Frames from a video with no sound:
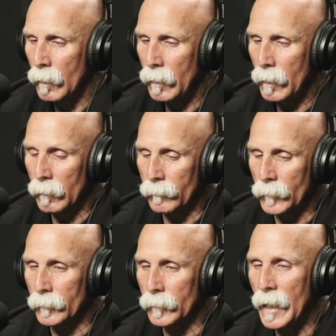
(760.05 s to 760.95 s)
of
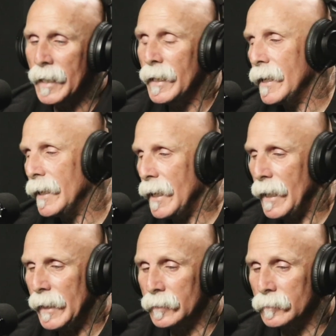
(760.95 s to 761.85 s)
the
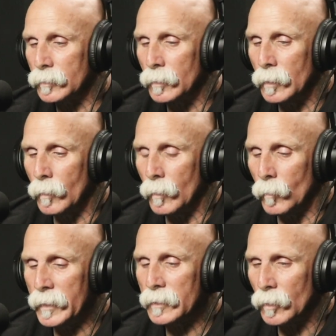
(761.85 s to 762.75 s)
NAAA is
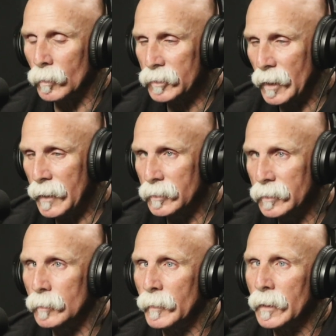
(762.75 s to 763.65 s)
reassociation
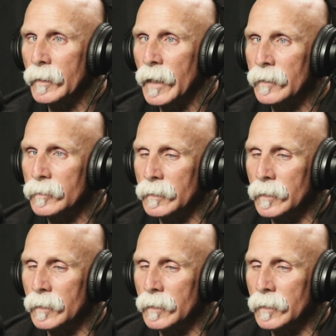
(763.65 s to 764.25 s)
and relocation.